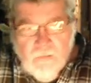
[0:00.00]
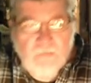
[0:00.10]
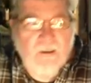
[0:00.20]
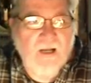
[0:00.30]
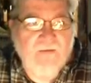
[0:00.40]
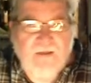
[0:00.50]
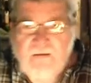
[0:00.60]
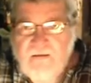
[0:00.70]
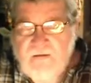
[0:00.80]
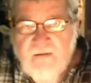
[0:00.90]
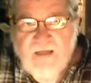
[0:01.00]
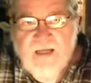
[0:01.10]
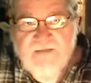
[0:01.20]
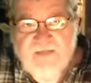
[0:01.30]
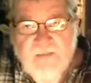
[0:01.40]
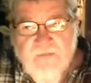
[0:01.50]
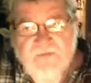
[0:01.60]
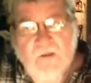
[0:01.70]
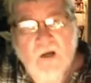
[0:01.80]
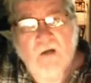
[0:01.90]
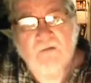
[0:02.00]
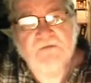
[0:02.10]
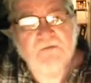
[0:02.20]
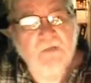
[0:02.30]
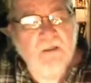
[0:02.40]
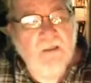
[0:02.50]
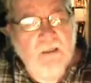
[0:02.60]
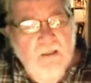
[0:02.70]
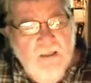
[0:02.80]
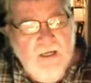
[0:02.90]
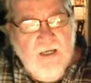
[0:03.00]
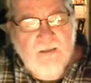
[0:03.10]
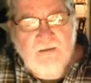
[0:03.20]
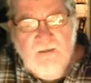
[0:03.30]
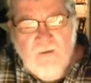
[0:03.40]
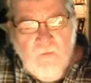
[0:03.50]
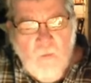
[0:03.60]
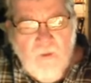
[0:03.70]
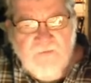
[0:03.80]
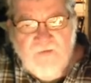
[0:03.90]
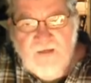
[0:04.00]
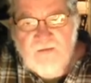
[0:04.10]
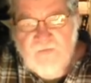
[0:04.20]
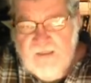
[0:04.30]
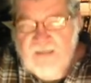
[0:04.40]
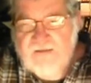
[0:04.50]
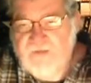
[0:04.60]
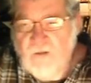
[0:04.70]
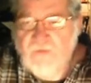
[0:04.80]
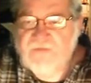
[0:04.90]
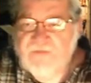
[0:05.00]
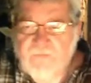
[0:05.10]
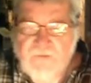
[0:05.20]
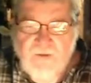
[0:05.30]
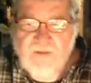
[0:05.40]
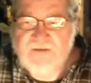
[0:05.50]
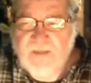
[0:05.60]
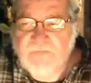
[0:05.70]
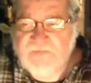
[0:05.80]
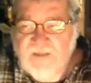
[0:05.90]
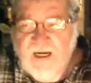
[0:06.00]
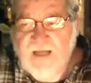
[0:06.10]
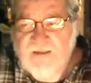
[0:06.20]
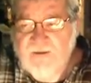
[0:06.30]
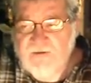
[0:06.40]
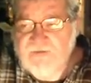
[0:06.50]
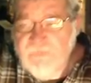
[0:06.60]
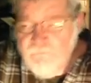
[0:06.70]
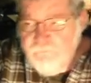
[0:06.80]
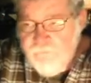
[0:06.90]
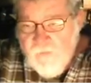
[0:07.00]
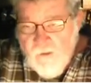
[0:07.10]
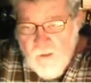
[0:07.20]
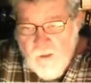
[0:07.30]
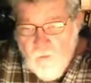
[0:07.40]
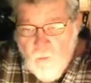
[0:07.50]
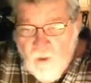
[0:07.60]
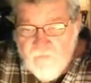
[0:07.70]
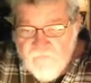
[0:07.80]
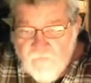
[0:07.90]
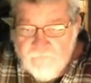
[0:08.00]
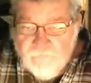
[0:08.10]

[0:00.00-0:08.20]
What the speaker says: I think the guy's name is Lars. And one thing, he shows some good tips that I use. One of them